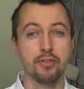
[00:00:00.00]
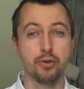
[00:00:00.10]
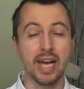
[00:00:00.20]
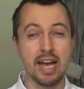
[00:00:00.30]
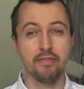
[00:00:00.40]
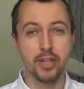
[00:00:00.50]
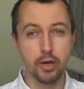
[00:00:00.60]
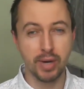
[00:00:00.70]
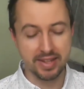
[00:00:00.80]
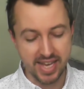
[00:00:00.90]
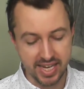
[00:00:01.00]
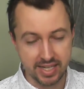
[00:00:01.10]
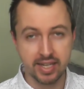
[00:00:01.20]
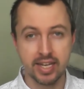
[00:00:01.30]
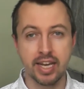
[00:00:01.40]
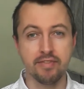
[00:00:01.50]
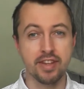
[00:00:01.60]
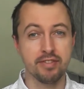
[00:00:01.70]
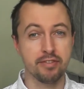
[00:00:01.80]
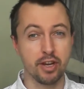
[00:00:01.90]
So I have no idea if
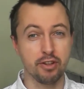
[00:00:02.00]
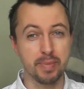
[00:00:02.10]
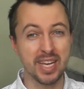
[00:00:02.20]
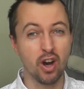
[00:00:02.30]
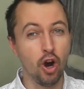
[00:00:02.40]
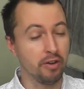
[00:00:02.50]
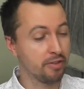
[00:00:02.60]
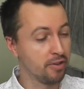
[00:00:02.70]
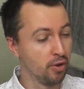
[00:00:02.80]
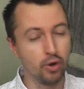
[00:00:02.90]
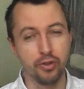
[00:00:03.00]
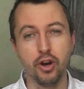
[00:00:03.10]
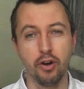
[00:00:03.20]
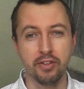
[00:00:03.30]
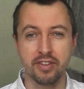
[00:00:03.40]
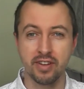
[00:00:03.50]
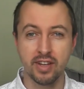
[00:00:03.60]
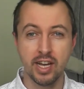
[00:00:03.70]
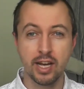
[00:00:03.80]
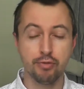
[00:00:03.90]
this is going to be hot or not.
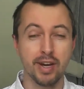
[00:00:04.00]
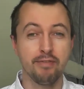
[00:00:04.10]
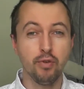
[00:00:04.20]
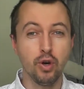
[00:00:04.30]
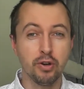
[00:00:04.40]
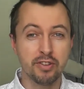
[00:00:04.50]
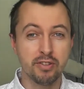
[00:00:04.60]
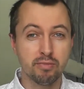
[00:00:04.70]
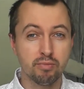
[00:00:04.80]
So I thought,